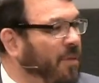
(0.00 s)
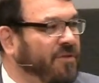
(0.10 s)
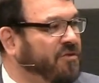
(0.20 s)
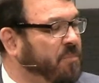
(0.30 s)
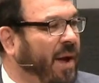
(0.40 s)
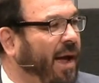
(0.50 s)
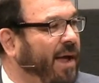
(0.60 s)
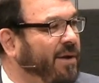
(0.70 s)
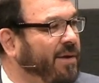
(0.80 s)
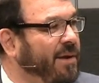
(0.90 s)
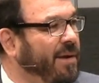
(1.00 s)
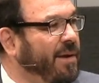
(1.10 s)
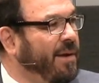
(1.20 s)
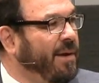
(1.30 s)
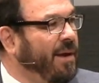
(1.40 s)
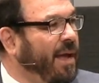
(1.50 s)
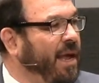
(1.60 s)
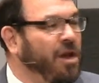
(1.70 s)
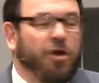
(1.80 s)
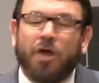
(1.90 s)
on the spot.
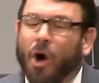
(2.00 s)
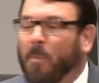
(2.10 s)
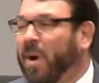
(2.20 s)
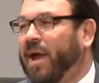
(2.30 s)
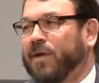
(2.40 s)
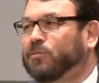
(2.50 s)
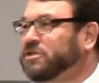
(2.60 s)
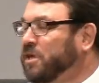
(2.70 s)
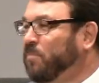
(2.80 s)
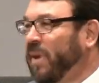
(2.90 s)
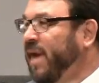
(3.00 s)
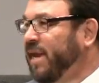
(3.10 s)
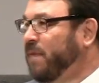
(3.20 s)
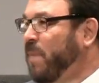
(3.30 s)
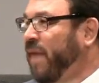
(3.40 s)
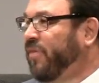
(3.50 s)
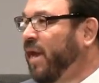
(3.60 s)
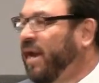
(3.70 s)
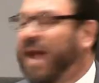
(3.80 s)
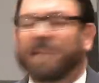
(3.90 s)
And nobody was complaining about
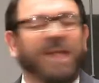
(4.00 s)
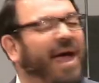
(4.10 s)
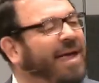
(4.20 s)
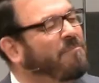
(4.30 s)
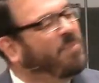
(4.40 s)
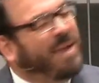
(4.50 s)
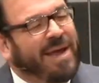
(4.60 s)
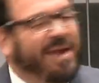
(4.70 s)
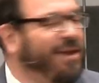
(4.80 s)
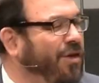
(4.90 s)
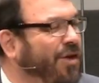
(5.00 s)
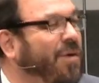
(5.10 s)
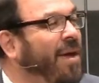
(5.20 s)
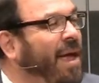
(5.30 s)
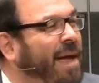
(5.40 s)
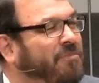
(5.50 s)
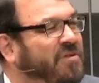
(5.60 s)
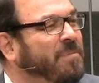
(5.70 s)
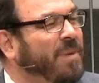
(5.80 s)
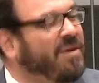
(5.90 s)
that. And I'm not complaining to you. I'm
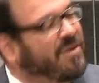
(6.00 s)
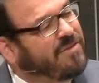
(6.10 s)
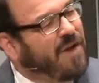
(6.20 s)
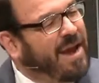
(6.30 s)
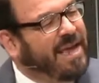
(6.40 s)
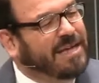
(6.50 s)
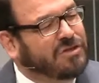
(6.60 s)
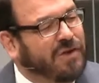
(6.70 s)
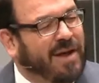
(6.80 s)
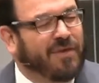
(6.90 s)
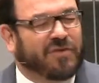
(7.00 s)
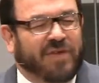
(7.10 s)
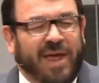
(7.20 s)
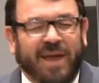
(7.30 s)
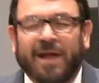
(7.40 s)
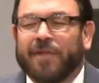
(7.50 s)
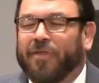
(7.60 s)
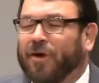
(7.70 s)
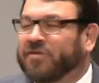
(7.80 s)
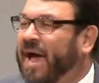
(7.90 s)
simply trying to get you to understand
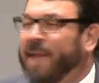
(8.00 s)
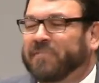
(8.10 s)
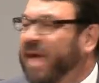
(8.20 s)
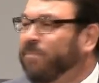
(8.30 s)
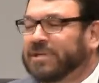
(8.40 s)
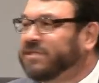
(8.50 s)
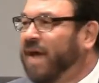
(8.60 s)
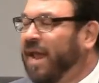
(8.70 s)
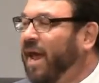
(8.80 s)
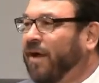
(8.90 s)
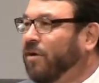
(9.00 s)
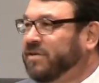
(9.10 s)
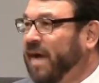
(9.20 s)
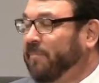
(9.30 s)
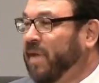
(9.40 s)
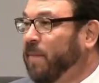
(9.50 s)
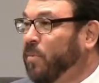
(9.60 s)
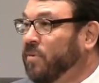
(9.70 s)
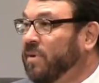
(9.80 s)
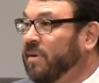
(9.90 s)
their timetable is not like our
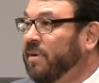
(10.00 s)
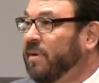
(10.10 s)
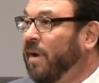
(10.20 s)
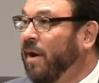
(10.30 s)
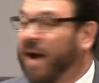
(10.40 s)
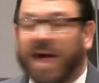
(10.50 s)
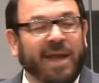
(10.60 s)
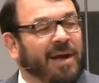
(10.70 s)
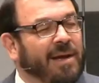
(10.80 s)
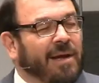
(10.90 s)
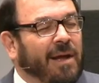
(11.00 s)
timetable. All right?